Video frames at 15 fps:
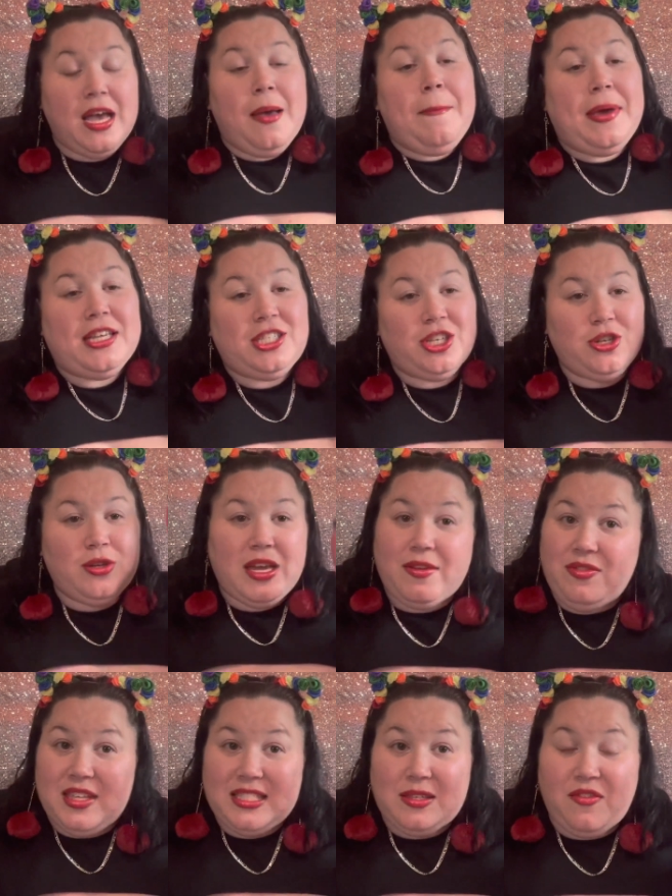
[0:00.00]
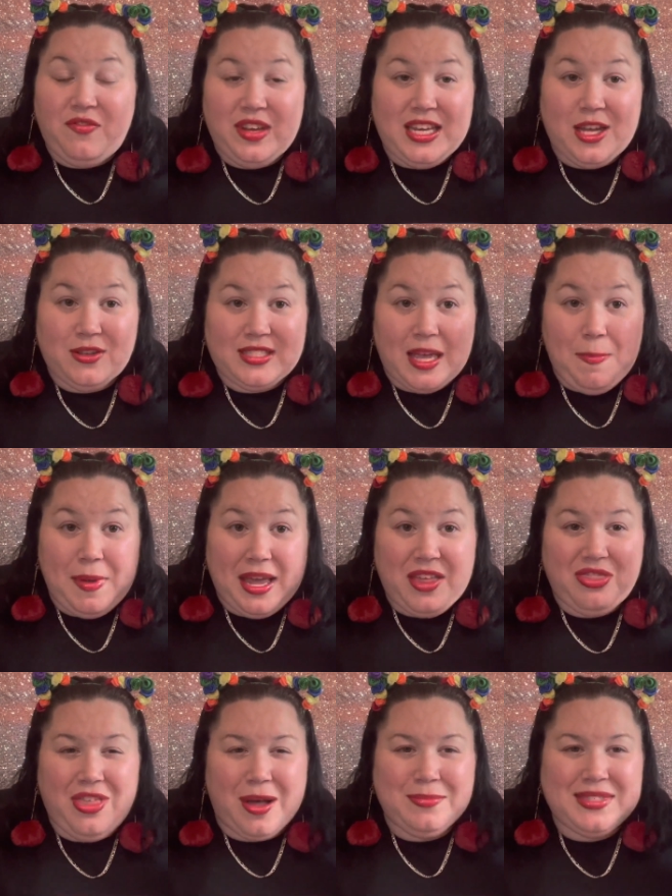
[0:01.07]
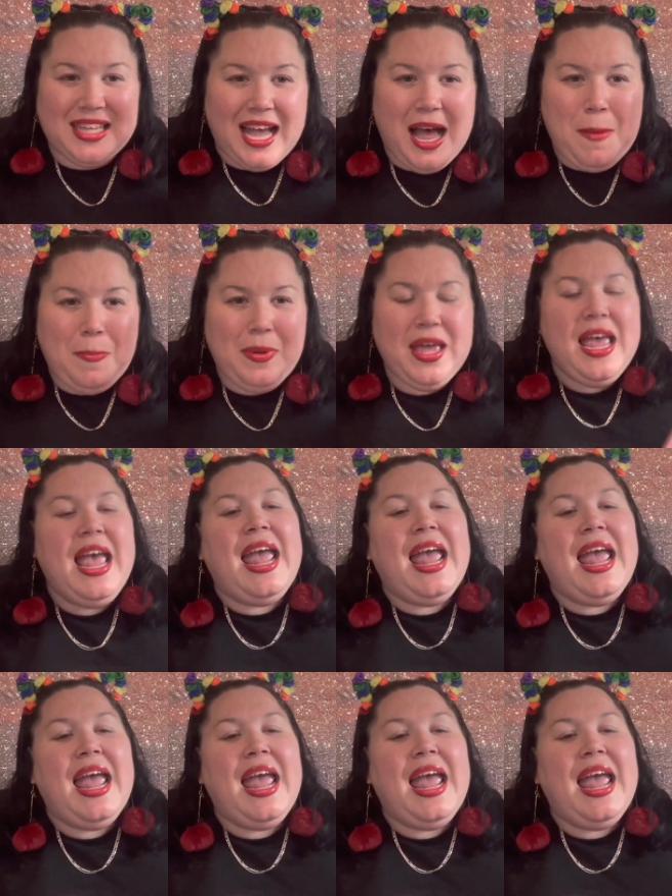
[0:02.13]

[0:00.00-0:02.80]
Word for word: Make sure you give this videos a big thumbs up.